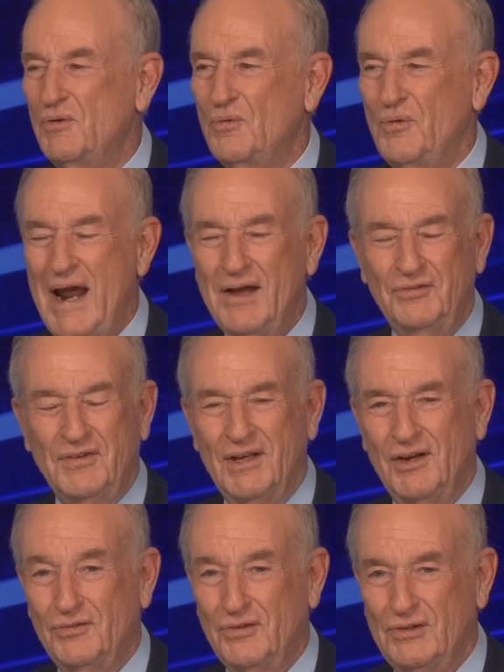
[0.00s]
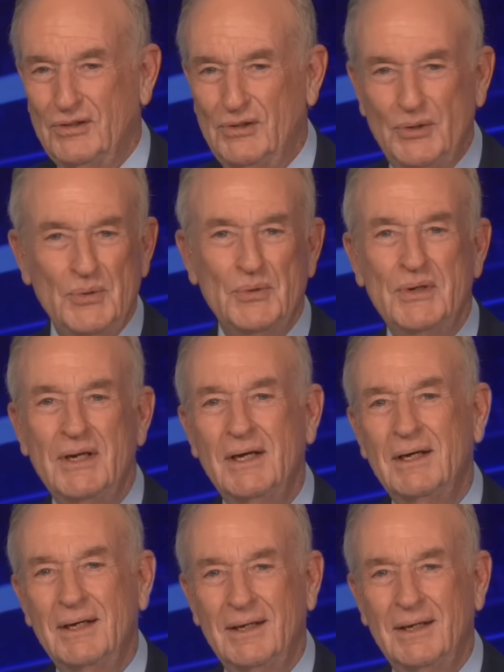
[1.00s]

Raskin is a loon.